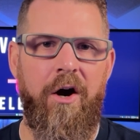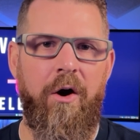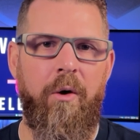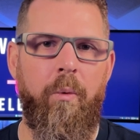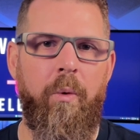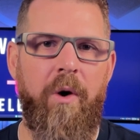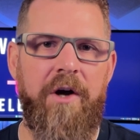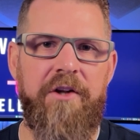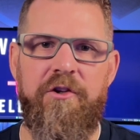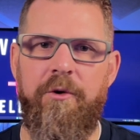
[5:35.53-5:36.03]

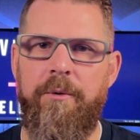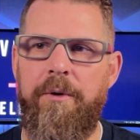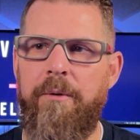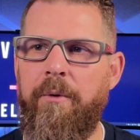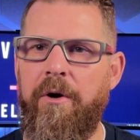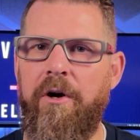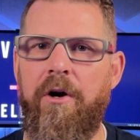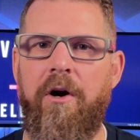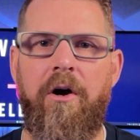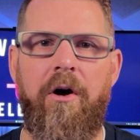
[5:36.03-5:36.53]
What do we
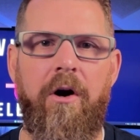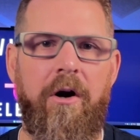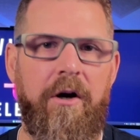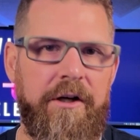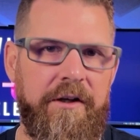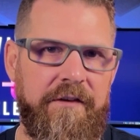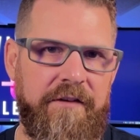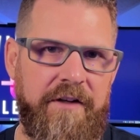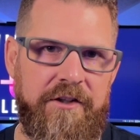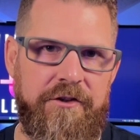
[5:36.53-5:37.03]
want our
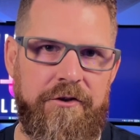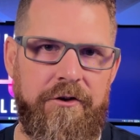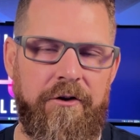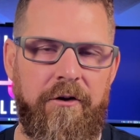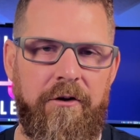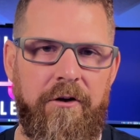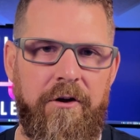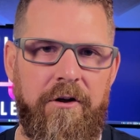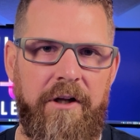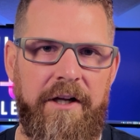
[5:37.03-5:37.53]
architecture to
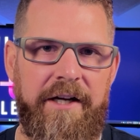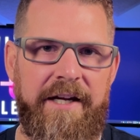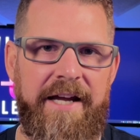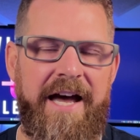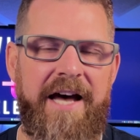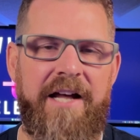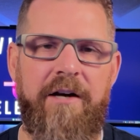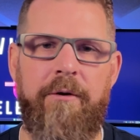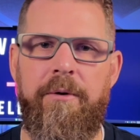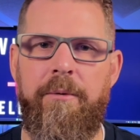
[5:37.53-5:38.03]
look like?
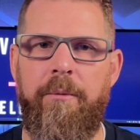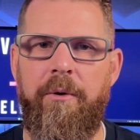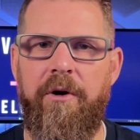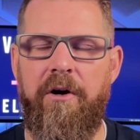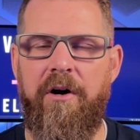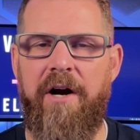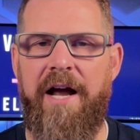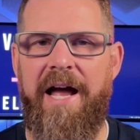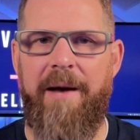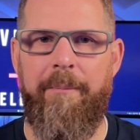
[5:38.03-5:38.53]
How do we want
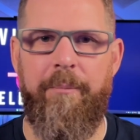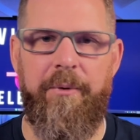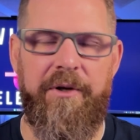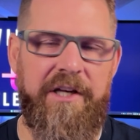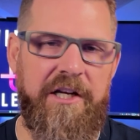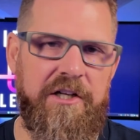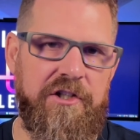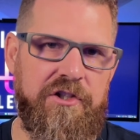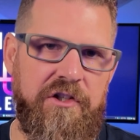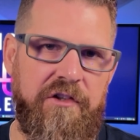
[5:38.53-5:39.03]
our
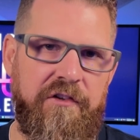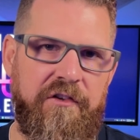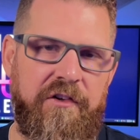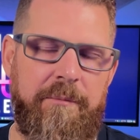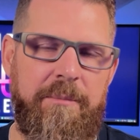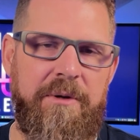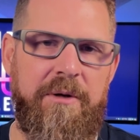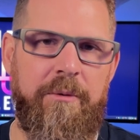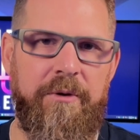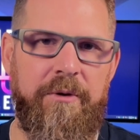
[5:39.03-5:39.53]
applications to be